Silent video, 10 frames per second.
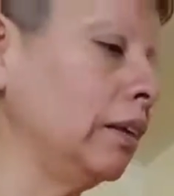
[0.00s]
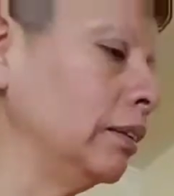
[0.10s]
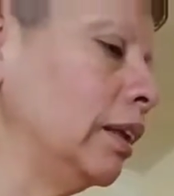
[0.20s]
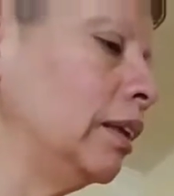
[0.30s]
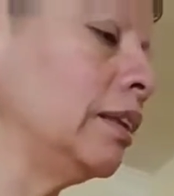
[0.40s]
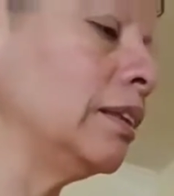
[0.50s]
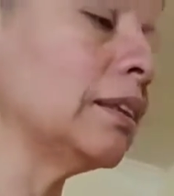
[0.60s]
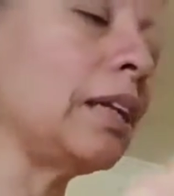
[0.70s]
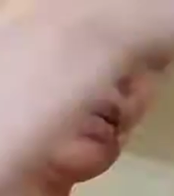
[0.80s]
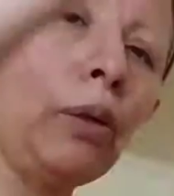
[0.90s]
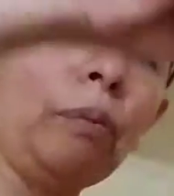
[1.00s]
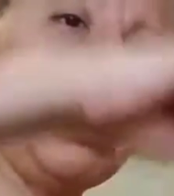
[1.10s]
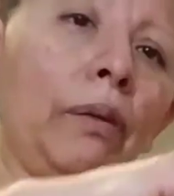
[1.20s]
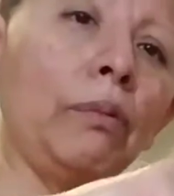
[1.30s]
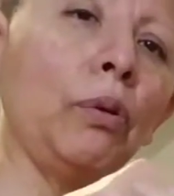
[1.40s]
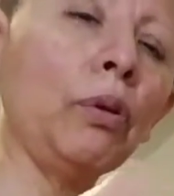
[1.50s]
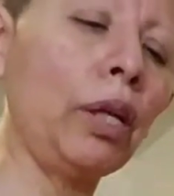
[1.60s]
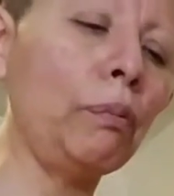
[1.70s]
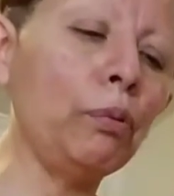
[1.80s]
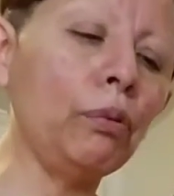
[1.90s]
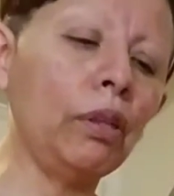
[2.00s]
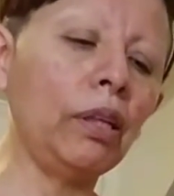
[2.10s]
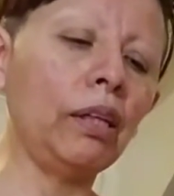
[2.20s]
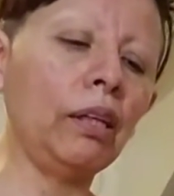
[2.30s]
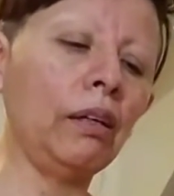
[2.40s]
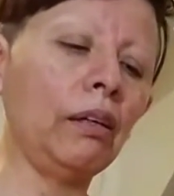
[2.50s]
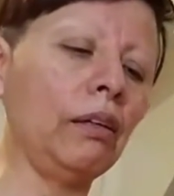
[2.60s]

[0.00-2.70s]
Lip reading: and then inside of them you're gonna put the